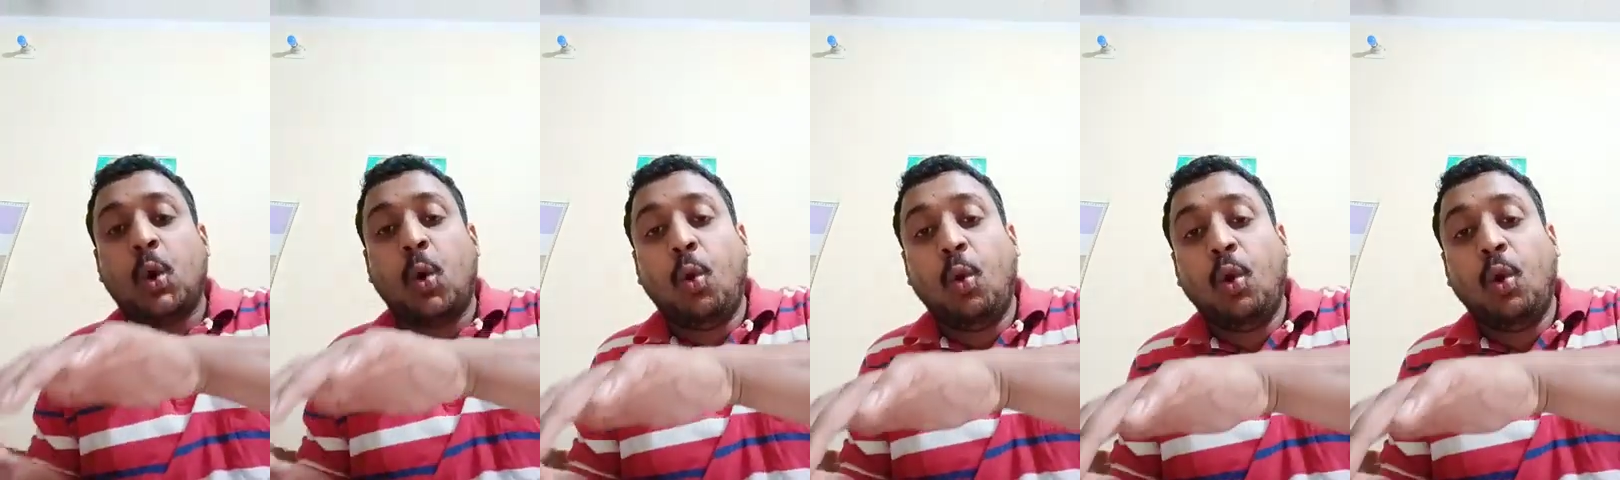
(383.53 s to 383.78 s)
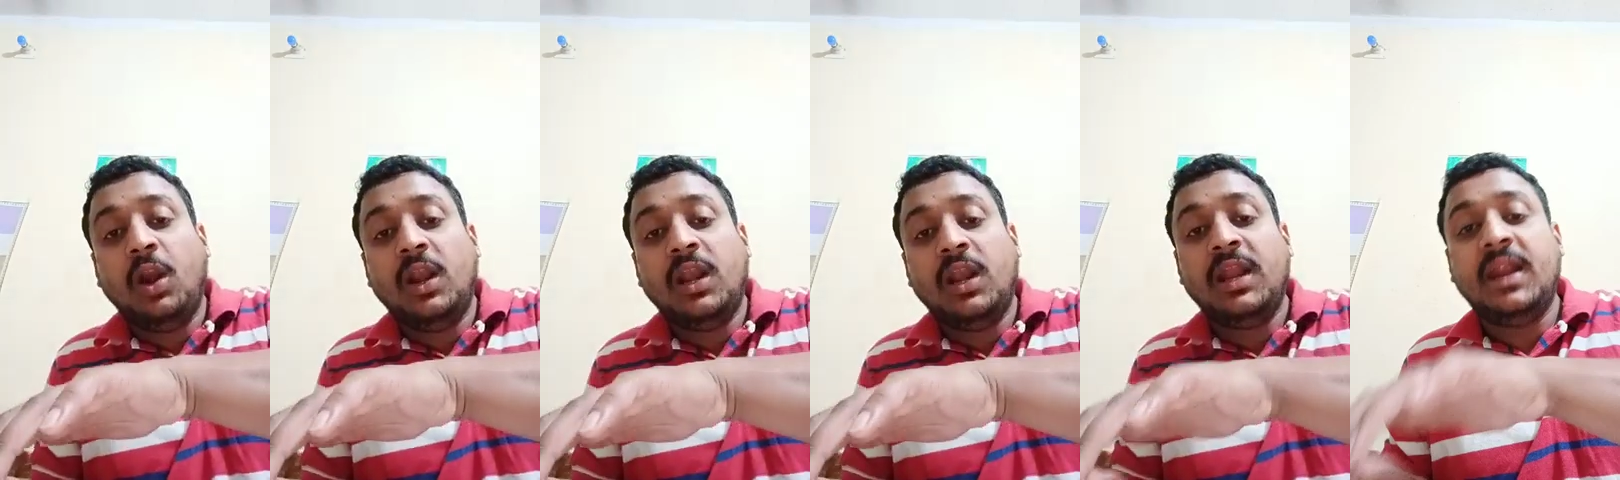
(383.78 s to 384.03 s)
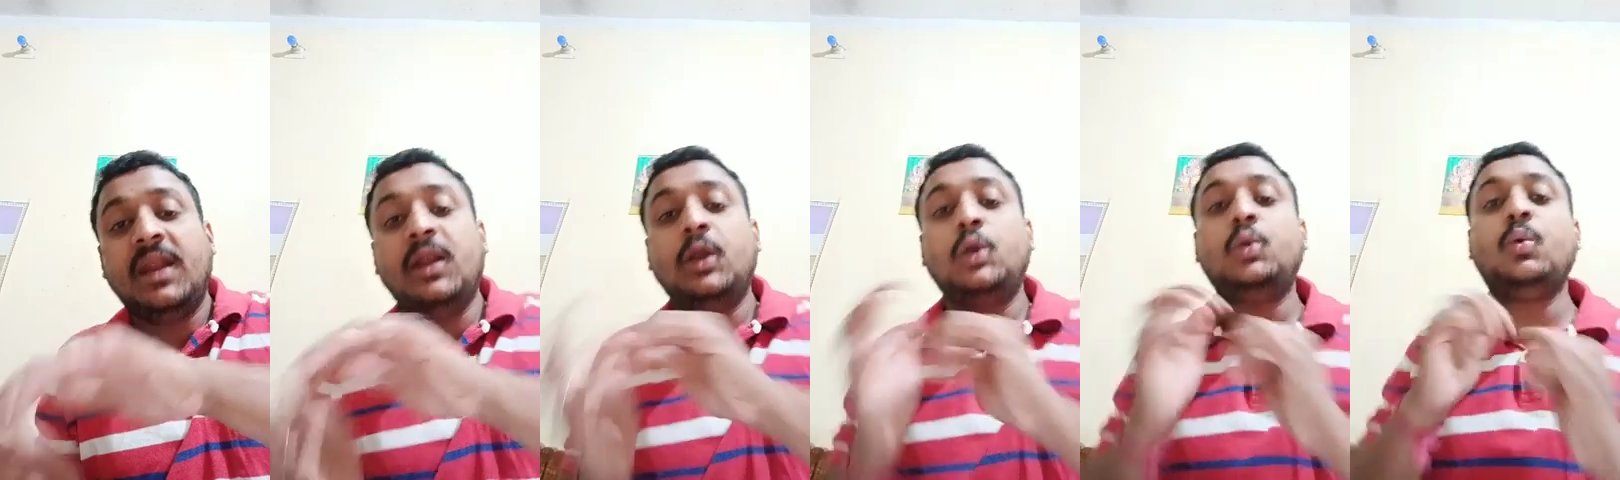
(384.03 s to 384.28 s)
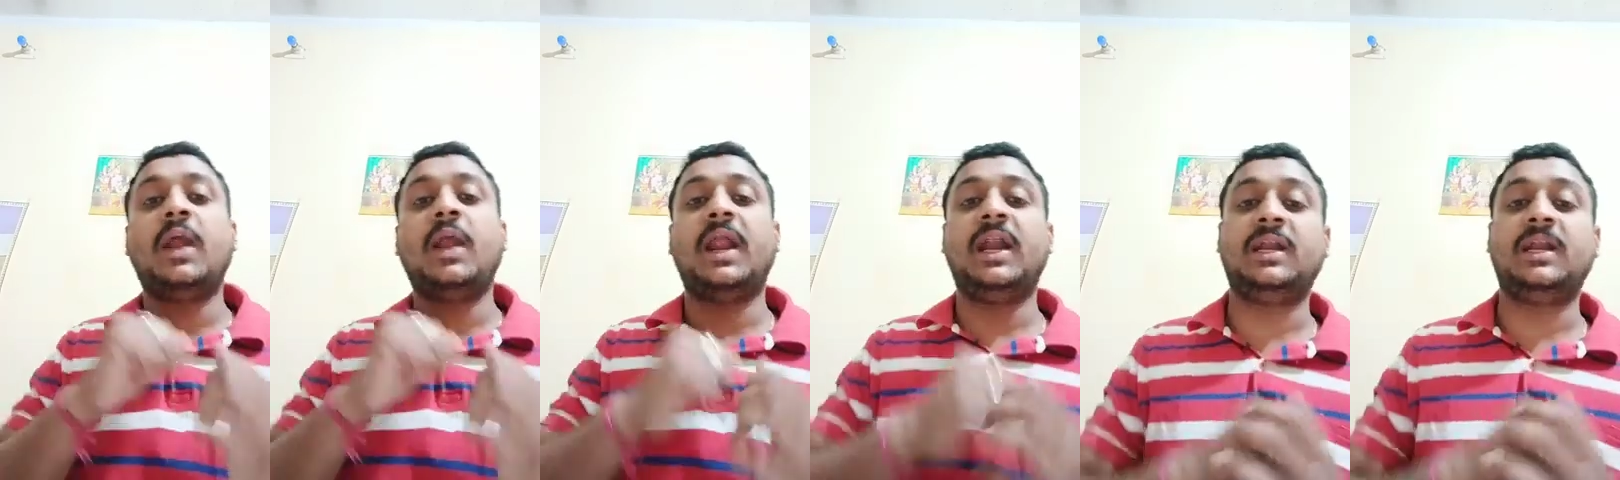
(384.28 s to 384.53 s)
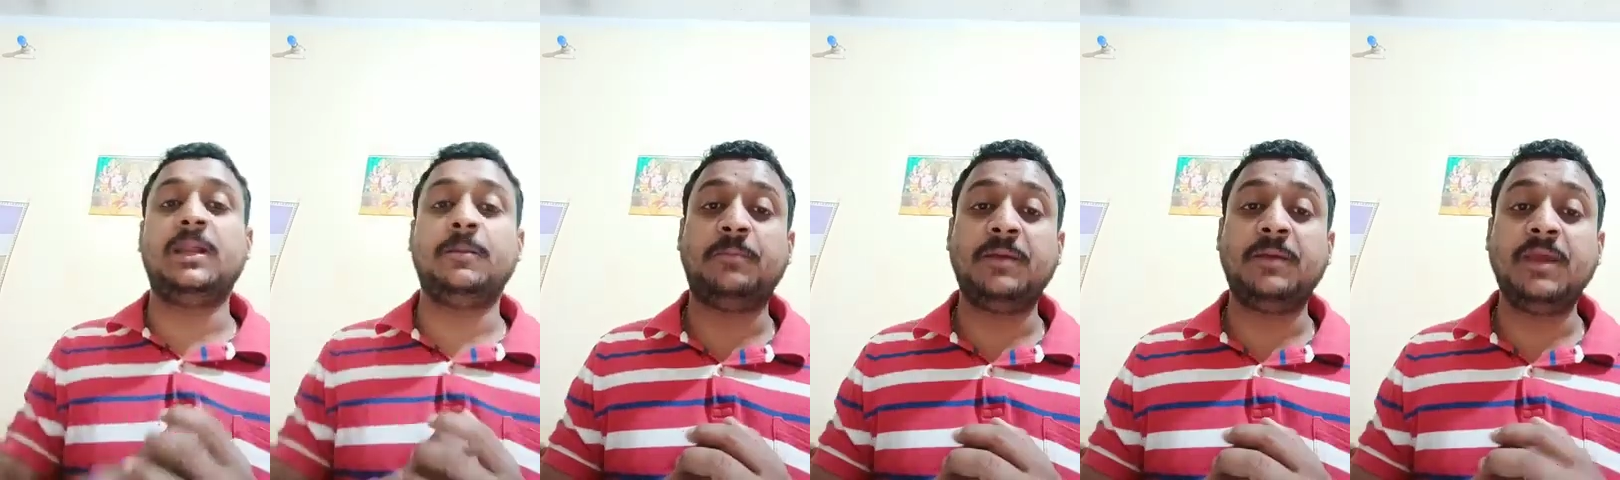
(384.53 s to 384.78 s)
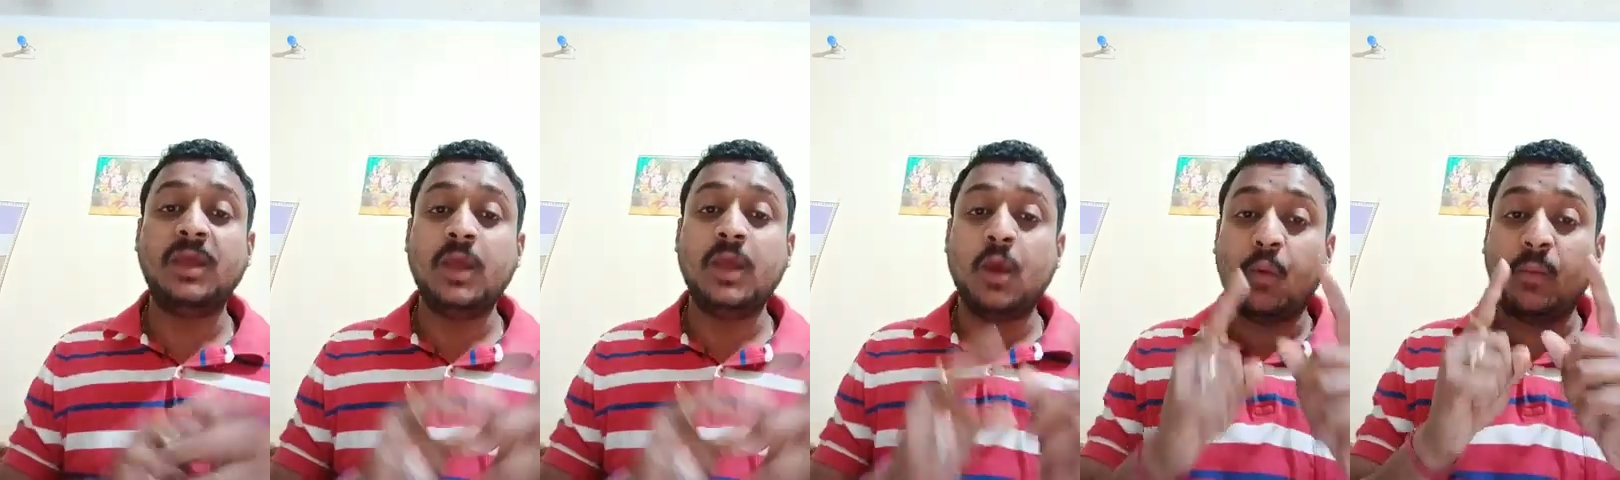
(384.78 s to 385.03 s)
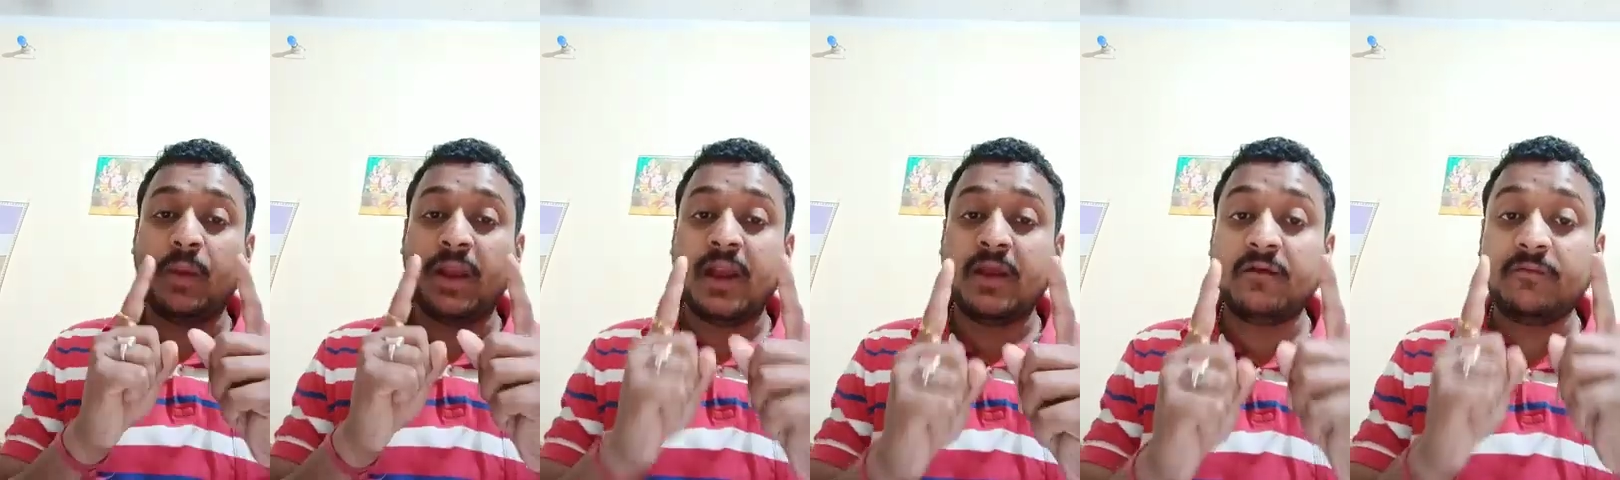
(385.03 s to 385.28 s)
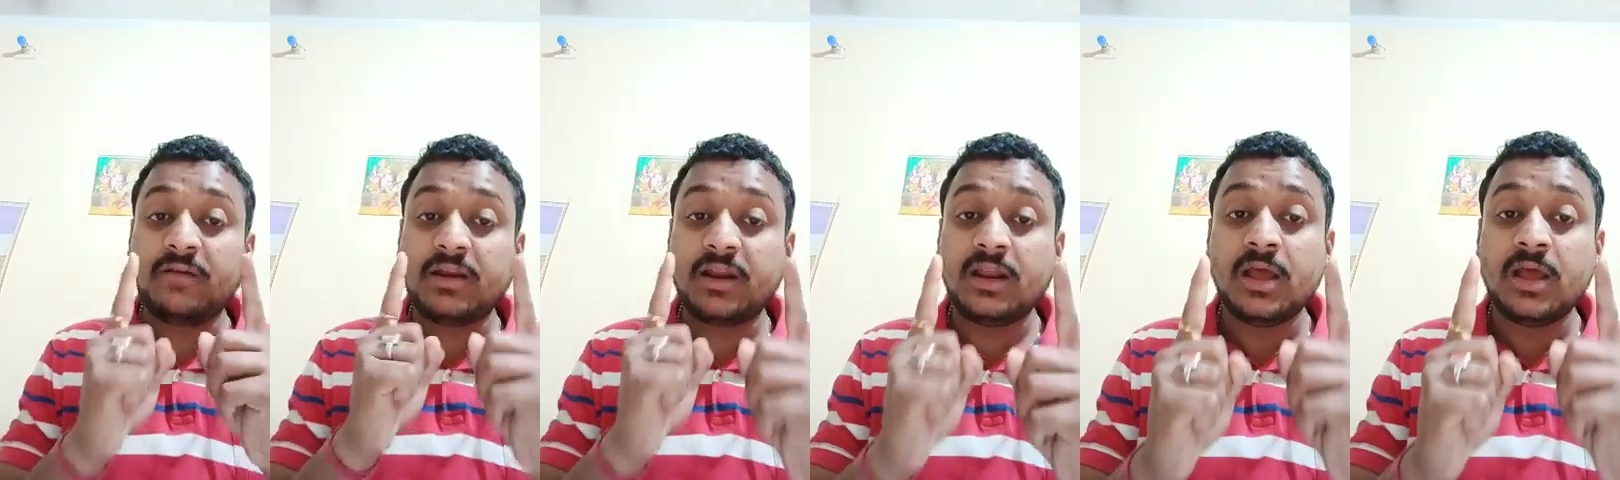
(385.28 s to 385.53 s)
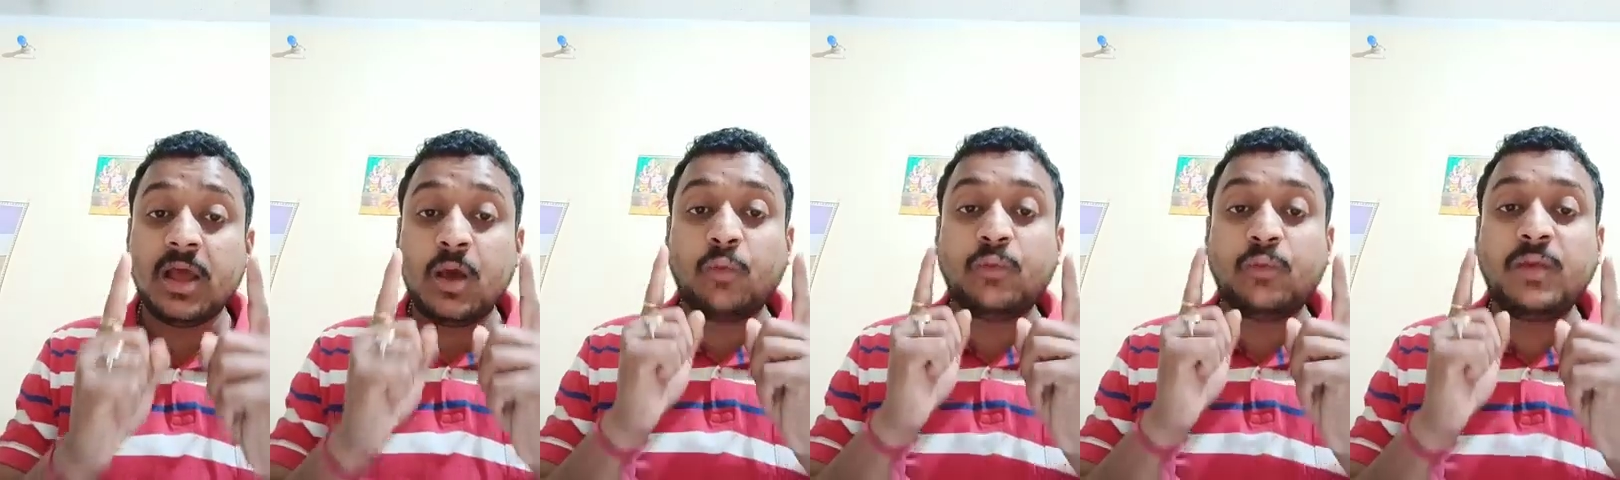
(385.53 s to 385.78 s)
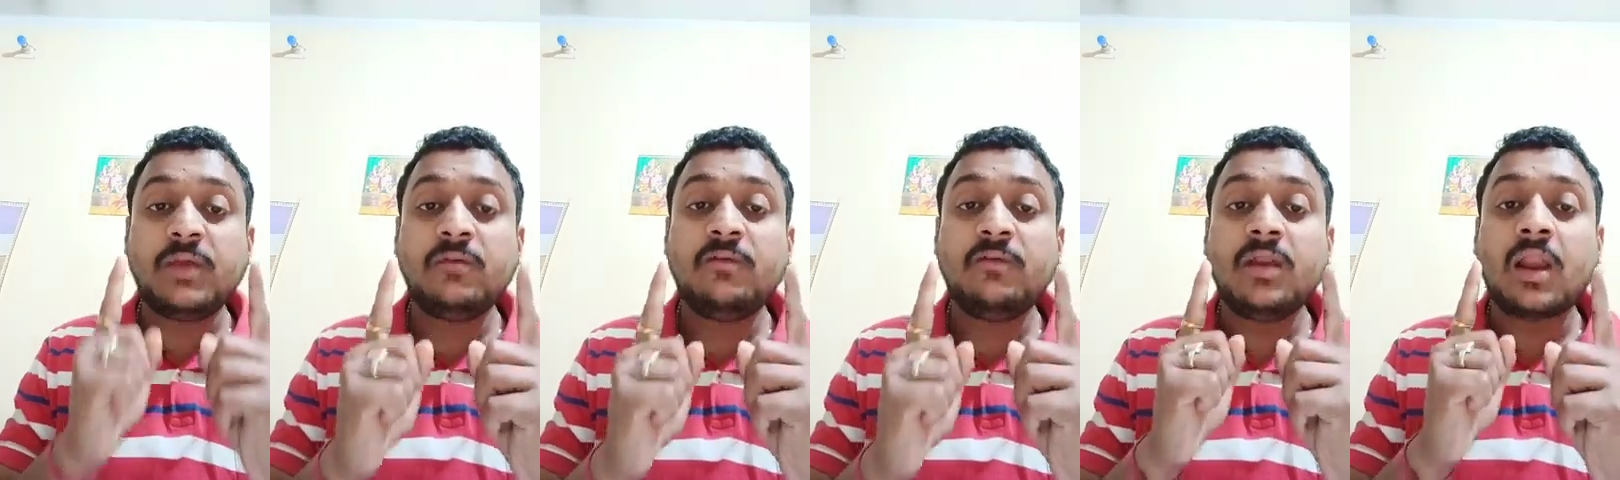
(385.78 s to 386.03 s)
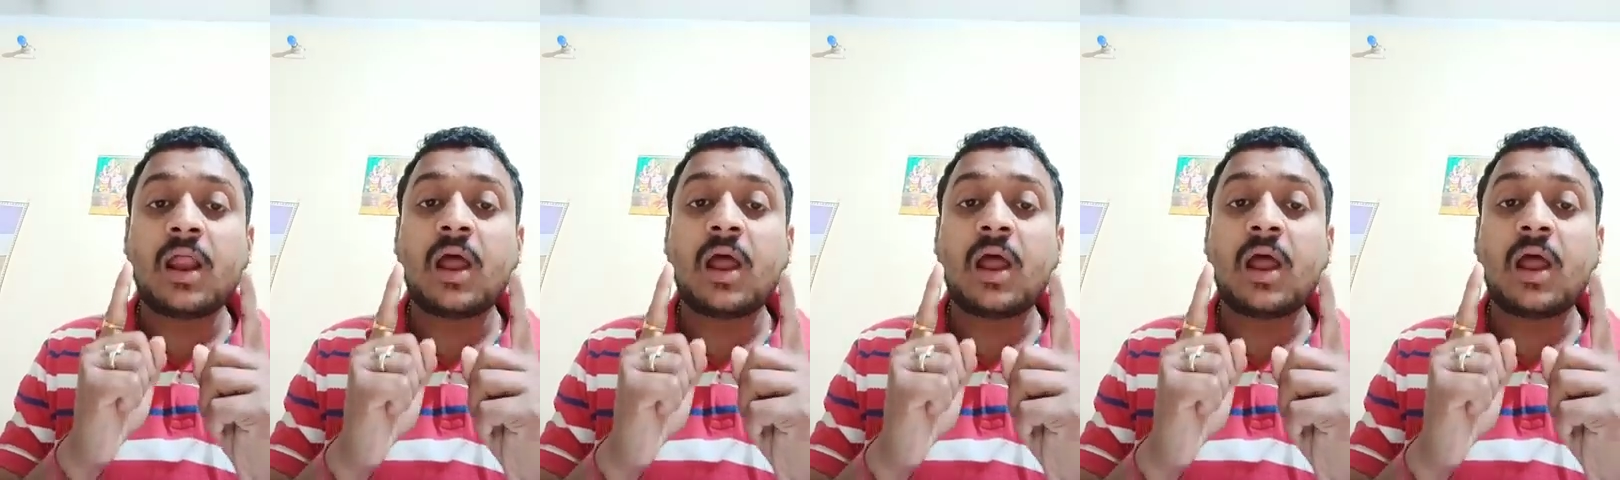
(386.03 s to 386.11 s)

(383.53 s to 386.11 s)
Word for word: wholly into ATP whenever we,